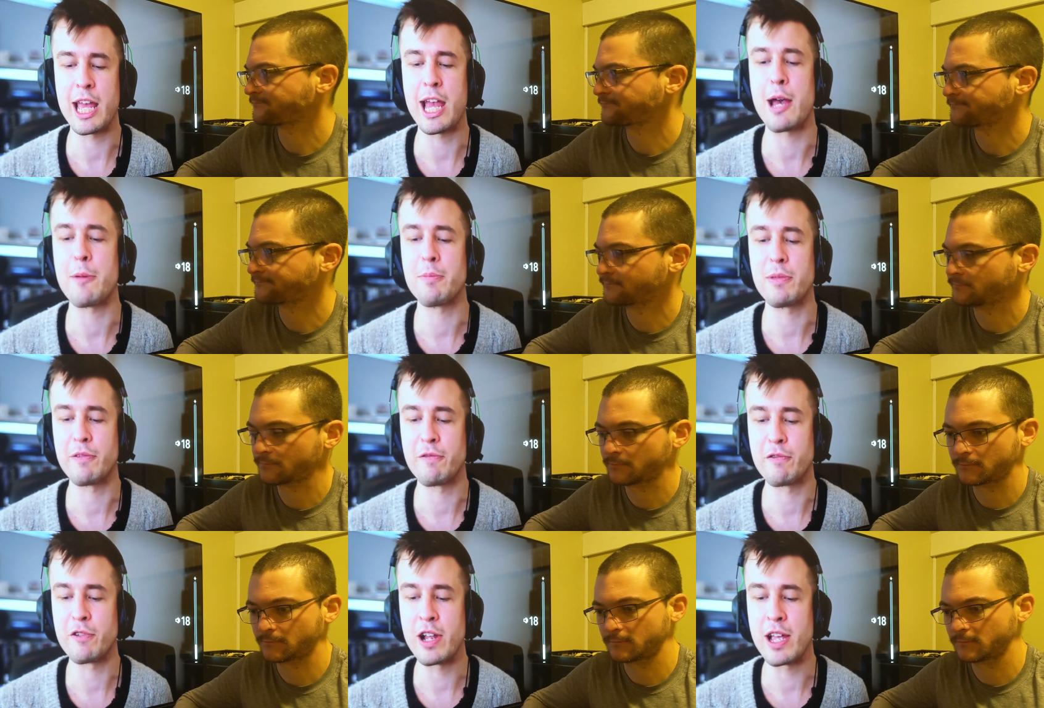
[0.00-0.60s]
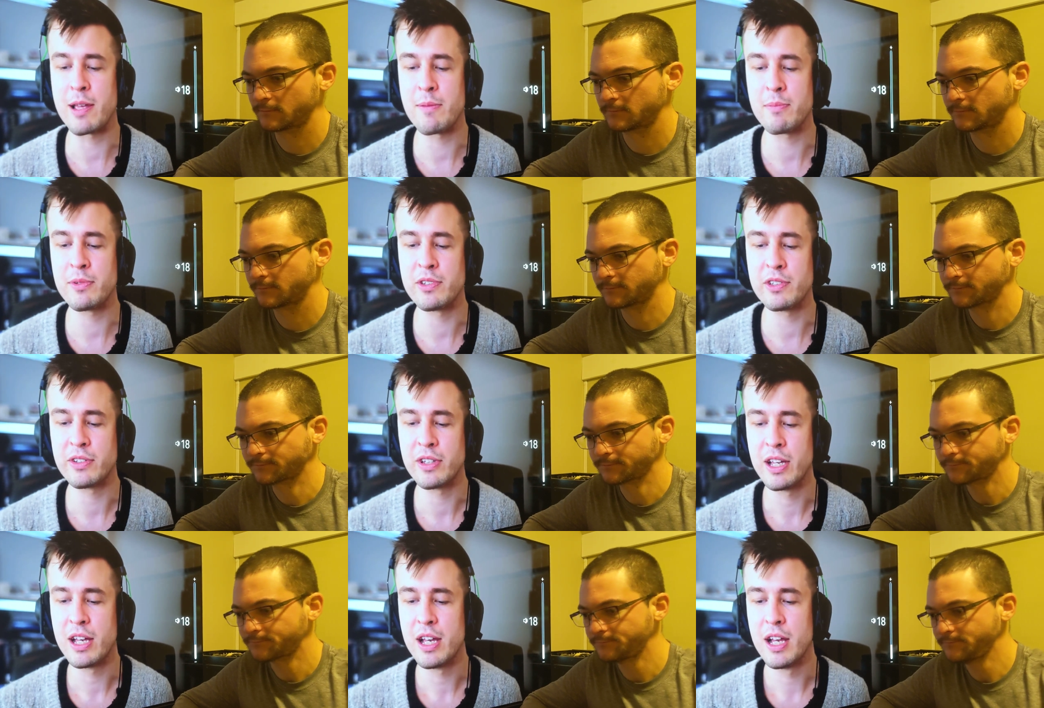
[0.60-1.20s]
Speaker 1: way to cap the
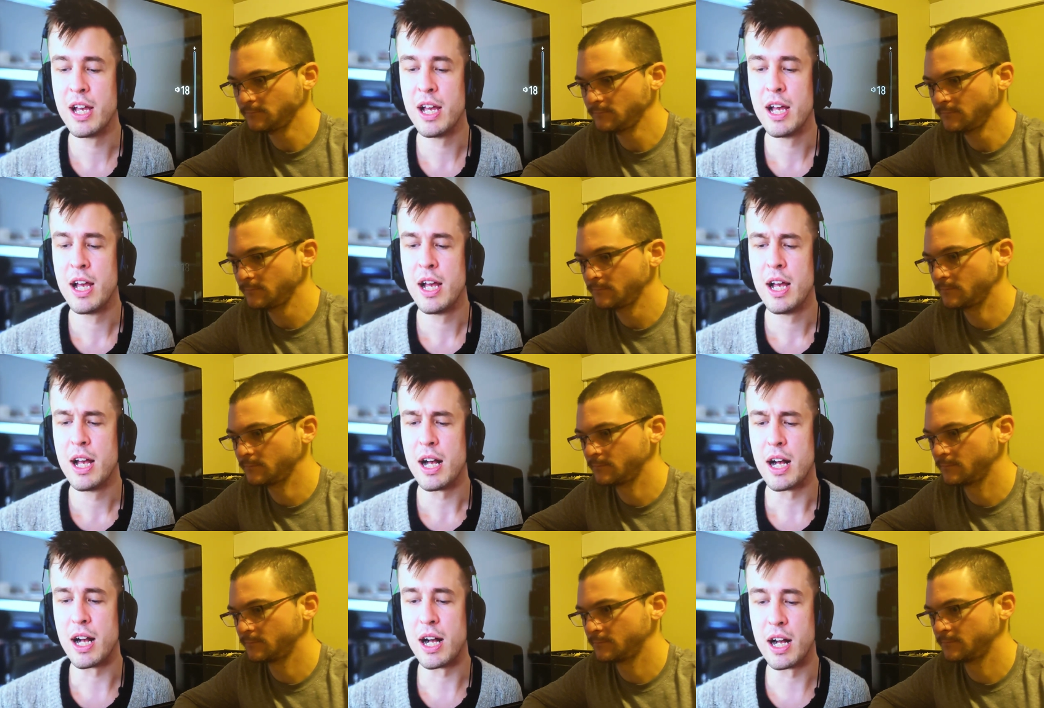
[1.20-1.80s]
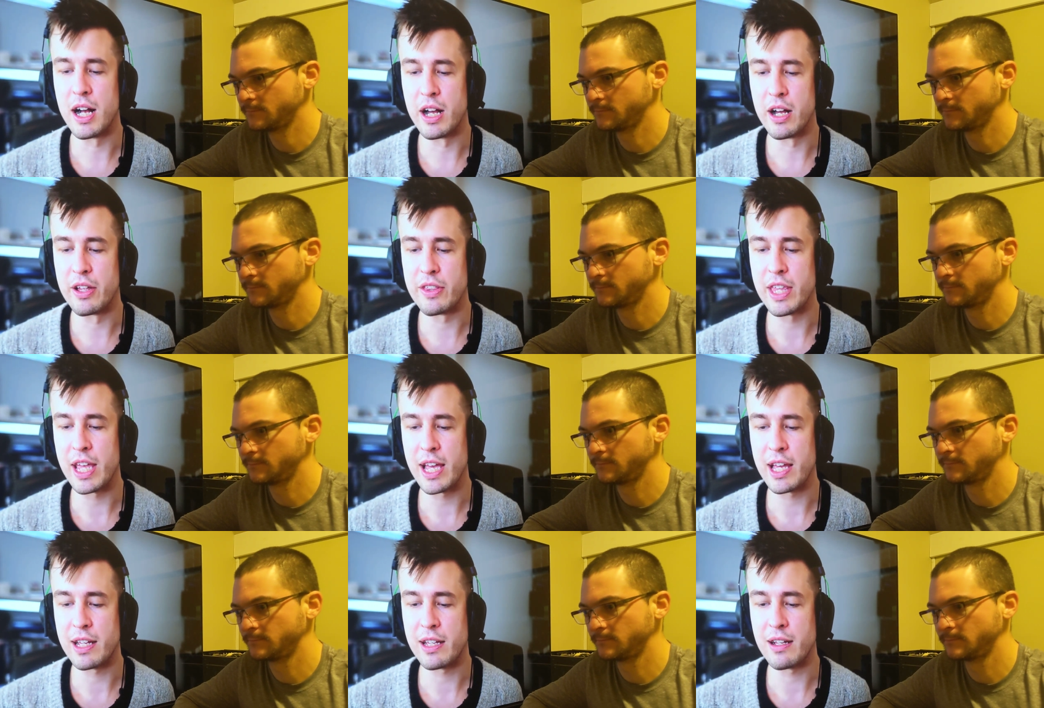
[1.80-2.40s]
frames
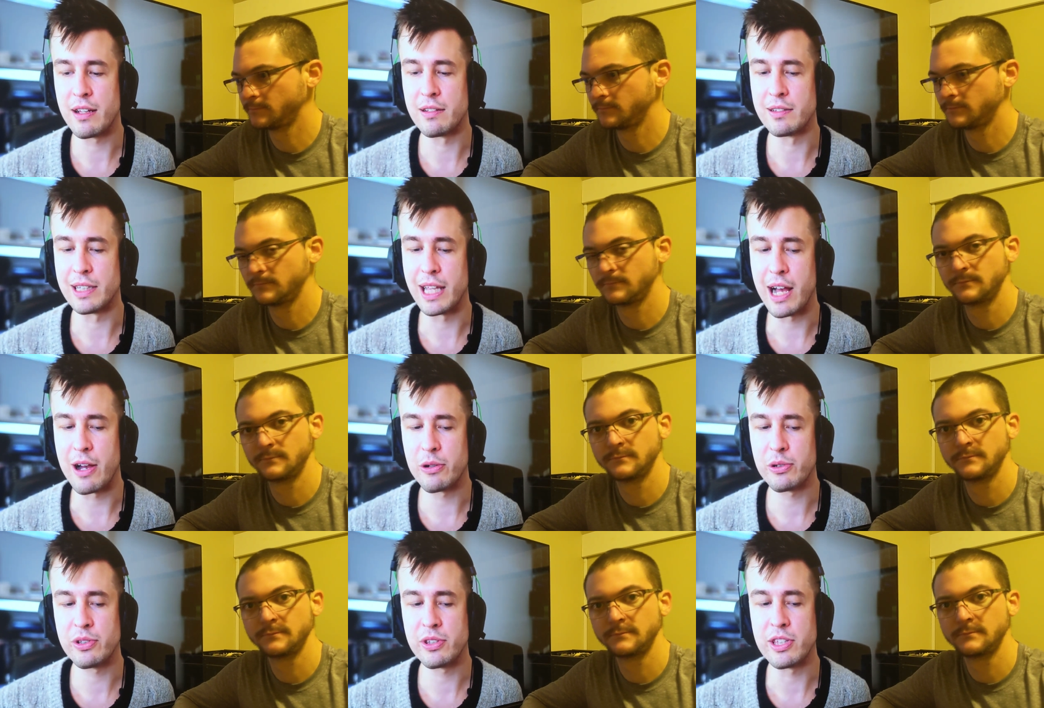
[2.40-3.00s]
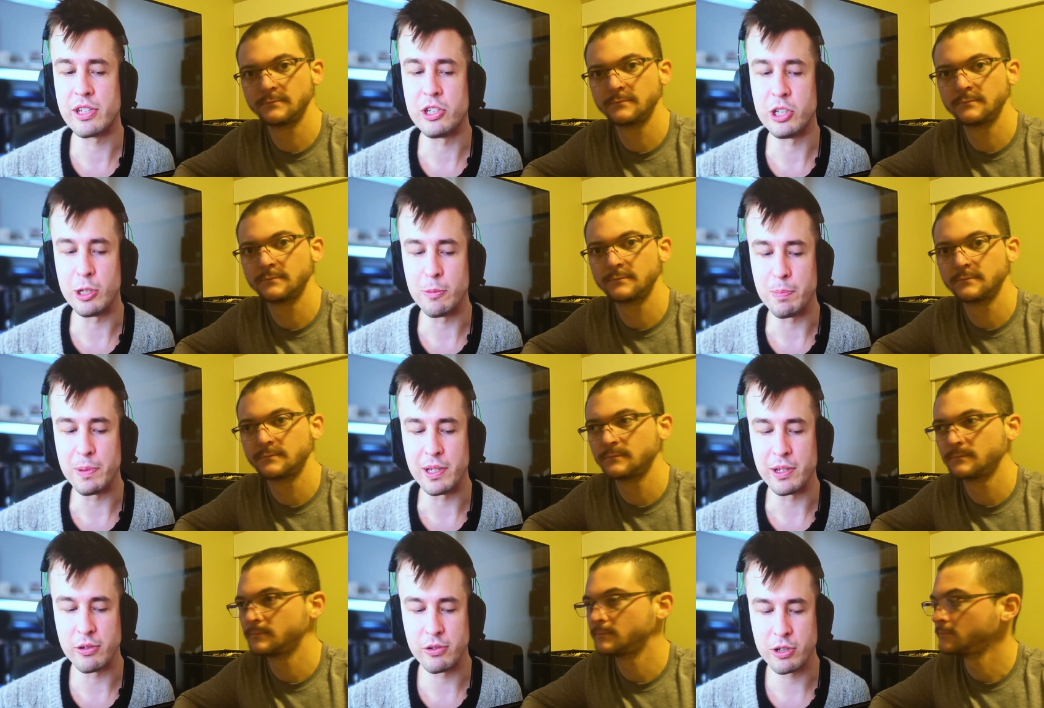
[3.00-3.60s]
uh, that allows the
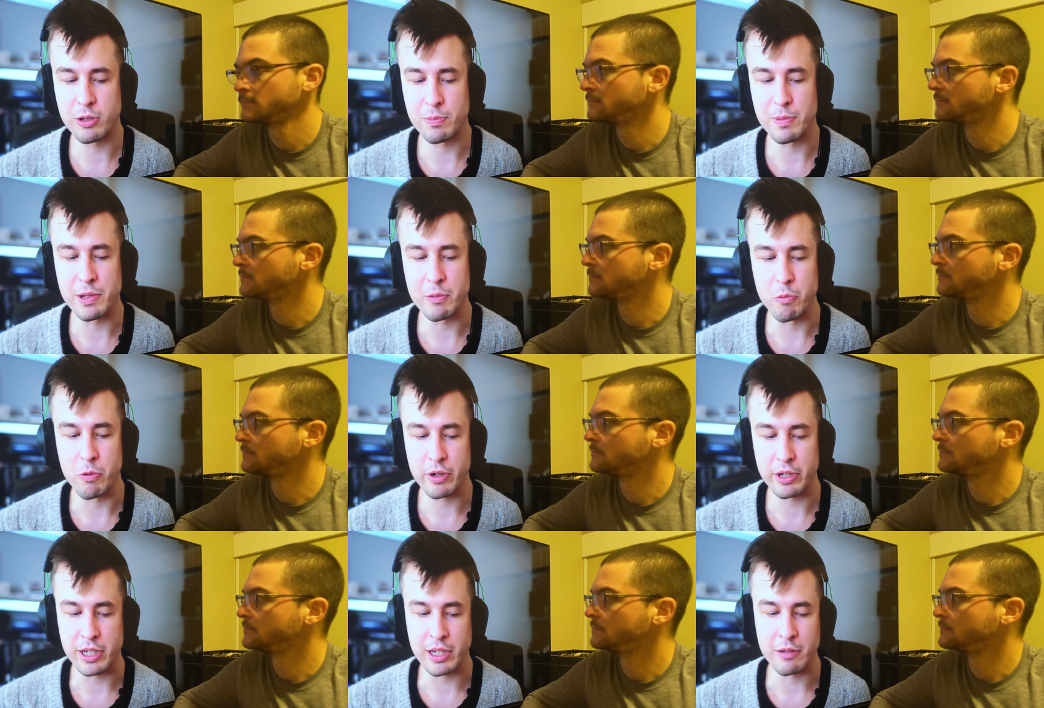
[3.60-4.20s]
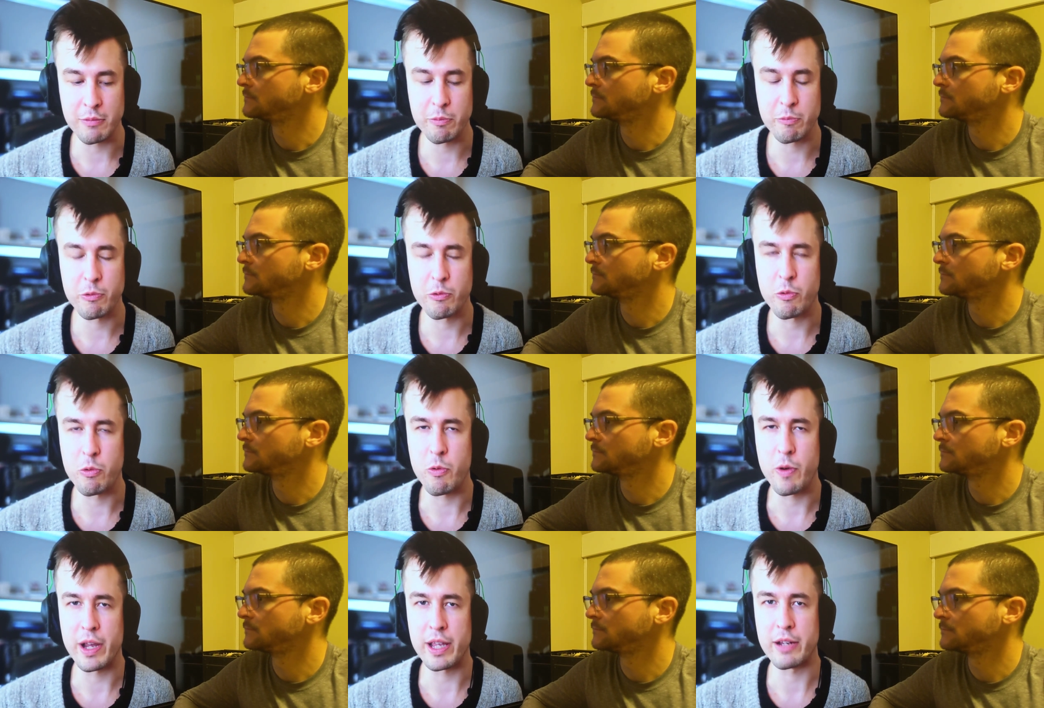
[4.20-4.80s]
GPU to be working
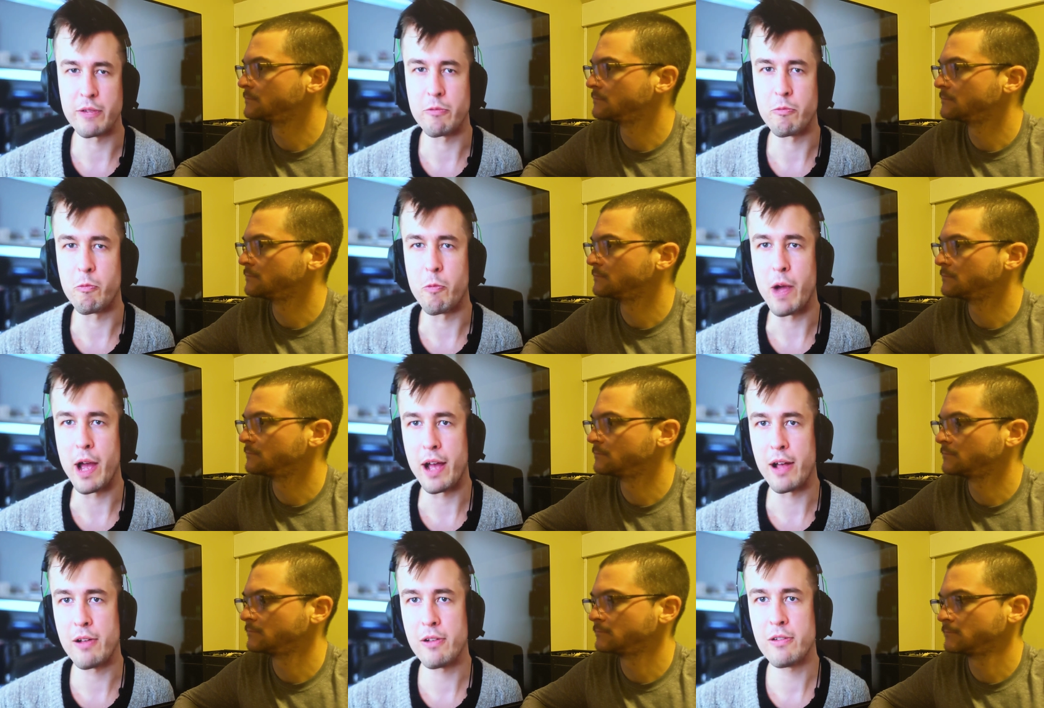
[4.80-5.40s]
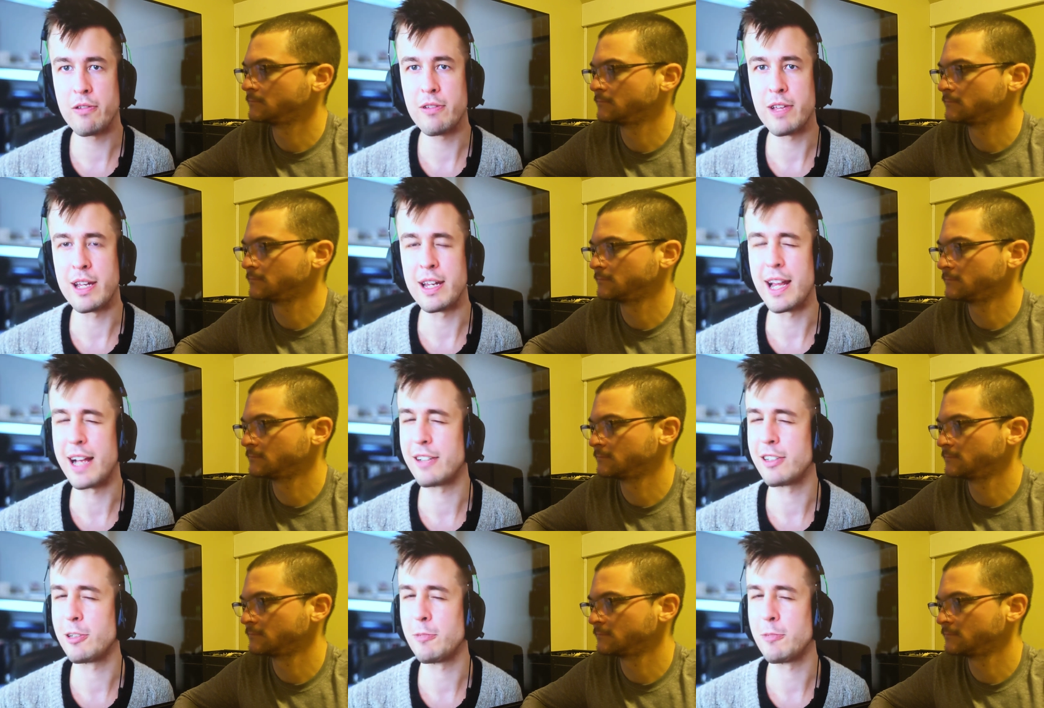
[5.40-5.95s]
quite well